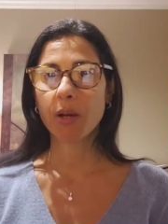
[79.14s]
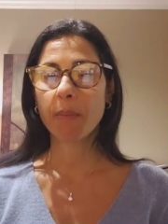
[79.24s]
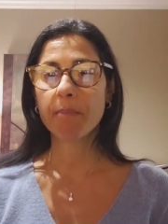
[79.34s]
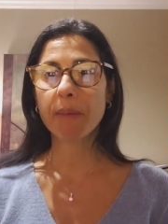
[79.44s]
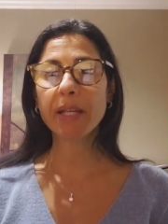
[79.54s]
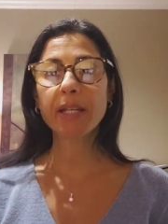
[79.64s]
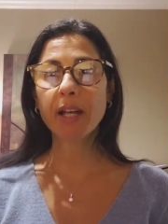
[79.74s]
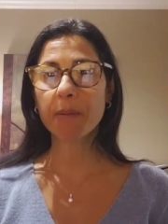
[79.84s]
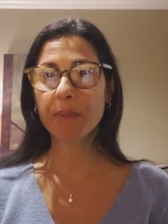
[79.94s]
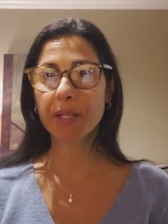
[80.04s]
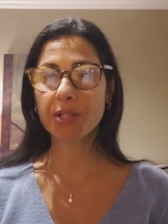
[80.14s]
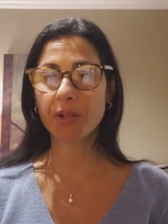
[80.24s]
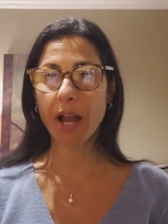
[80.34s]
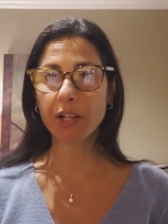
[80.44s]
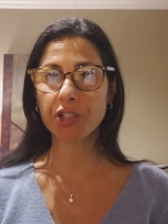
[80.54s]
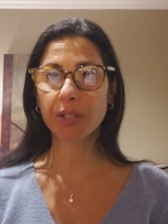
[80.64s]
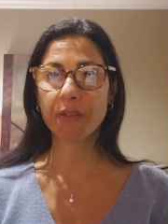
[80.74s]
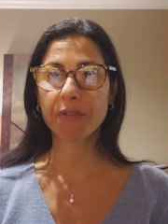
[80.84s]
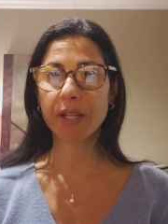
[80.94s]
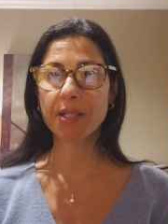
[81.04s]
Many companies are
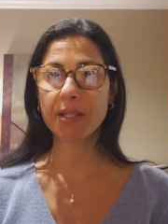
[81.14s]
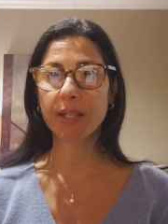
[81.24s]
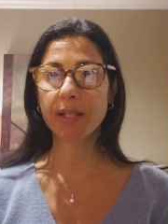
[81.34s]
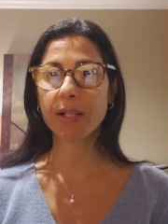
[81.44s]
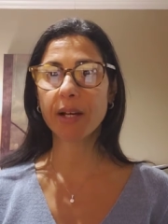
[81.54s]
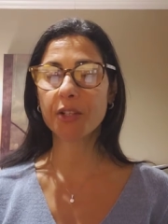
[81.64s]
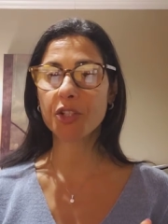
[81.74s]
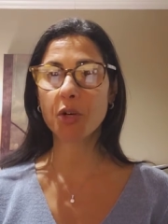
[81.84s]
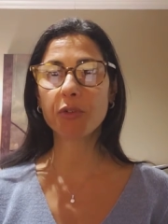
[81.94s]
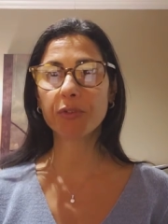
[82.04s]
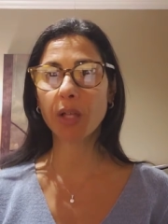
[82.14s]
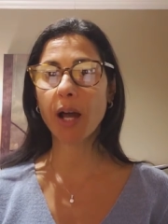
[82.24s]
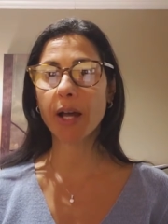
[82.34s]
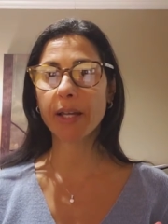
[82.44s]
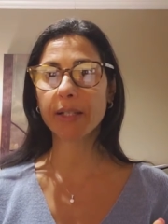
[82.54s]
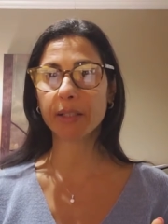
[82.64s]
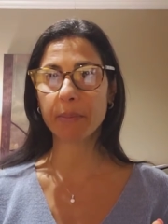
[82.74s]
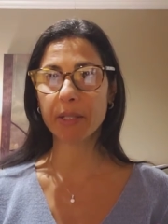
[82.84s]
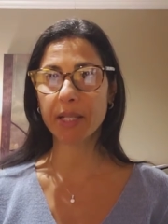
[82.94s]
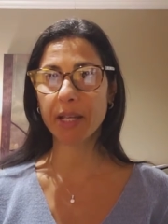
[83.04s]
actually facing no-fly
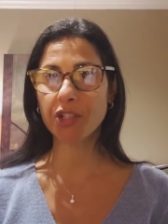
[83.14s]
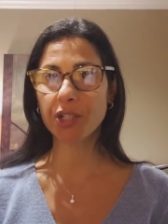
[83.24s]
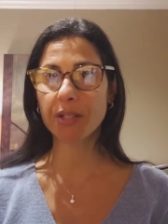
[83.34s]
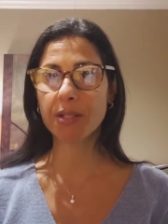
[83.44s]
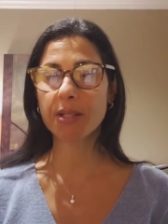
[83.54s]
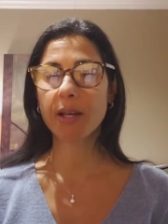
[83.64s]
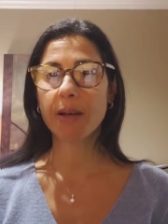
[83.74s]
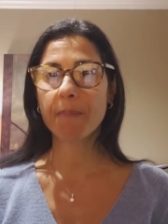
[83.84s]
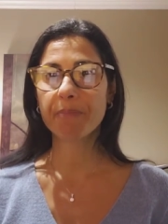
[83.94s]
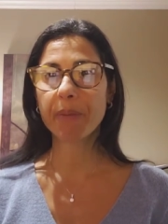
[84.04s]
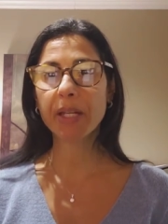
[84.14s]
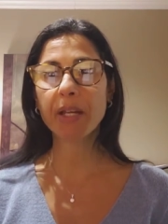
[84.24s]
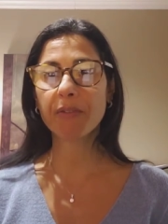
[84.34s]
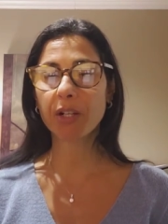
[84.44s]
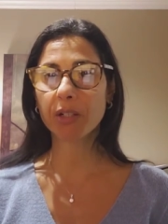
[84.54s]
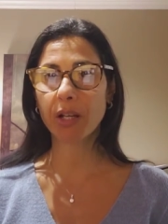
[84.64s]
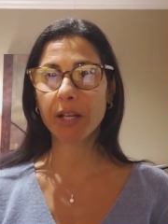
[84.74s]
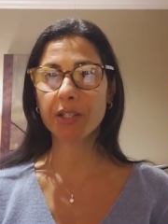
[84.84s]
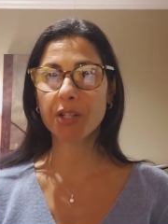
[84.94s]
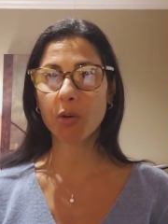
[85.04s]
limitations. Many of our
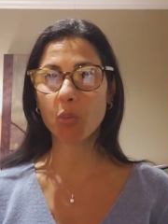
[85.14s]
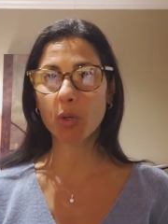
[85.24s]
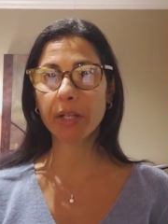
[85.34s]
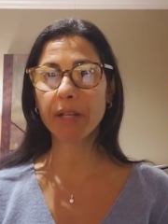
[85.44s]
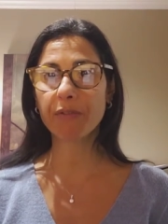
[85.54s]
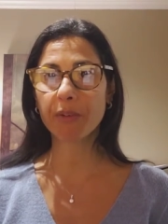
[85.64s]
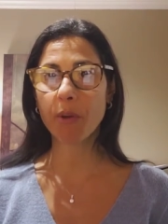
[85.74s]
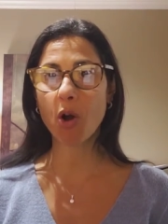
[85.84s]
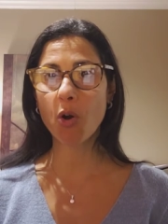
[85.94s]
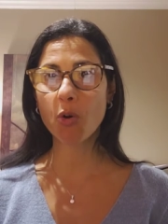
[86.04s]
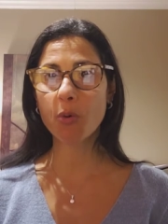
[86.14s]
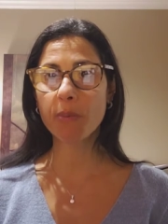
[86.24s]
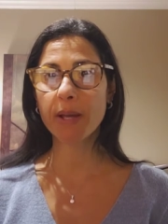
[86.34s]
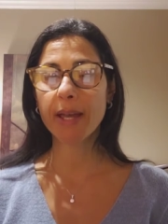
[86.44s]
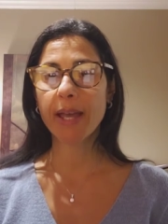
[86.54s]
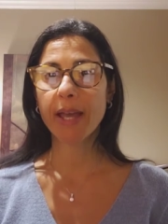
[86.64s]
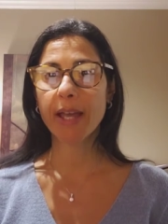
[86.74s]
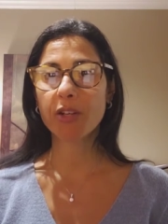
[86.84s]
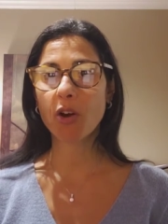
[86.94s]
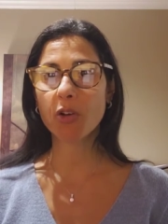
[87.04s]
clients are working from home,
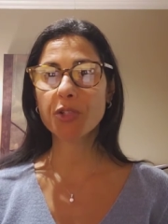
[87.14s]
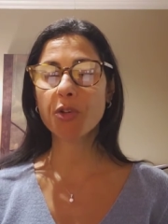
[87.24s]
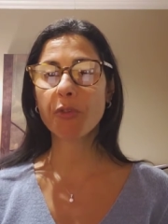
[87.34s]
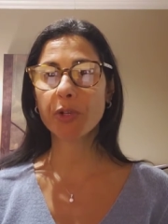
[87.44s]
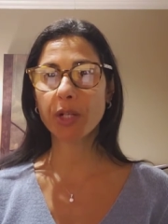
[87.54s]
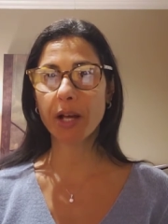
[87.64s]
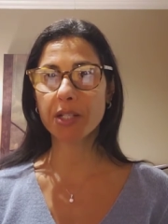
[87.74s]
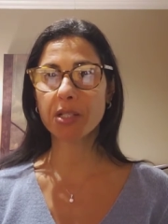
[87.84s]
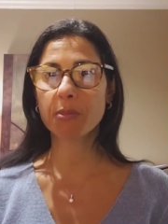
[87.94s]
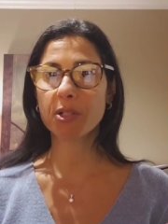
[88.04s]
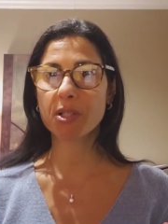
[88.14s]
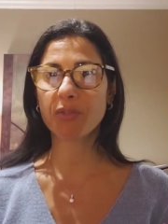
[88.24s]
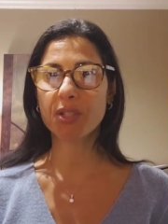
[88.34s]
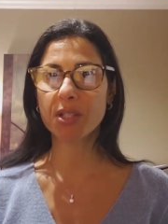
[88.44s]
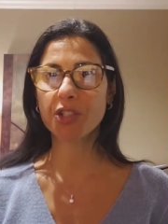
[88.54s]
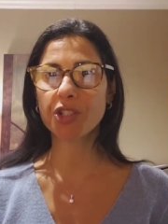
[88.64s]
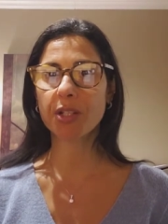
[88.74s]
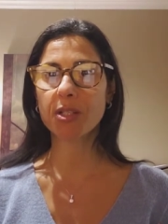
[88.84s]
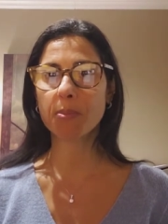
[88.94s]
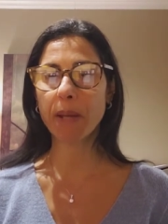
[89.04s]
and also their customers,
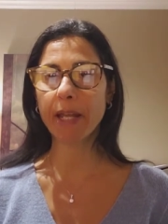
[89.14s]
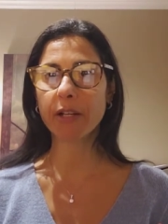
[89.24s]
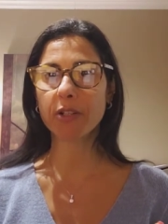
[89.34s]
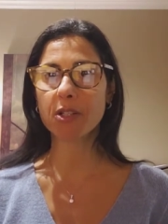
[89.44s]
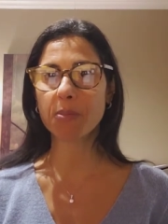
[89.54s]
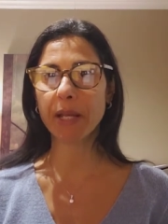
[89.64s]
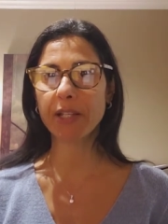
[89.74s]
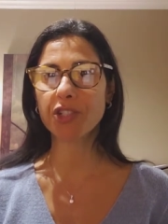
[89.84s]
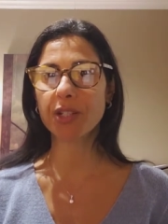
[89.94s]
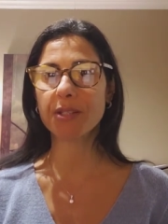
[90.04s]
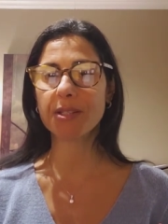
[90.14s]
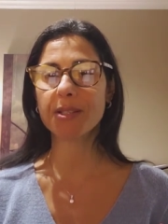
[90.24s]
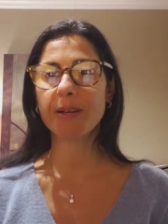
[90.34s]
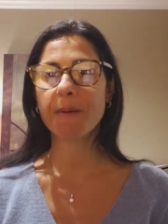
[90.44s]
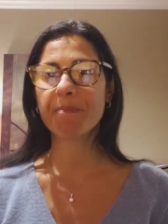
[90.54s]
physicians, payers, patients,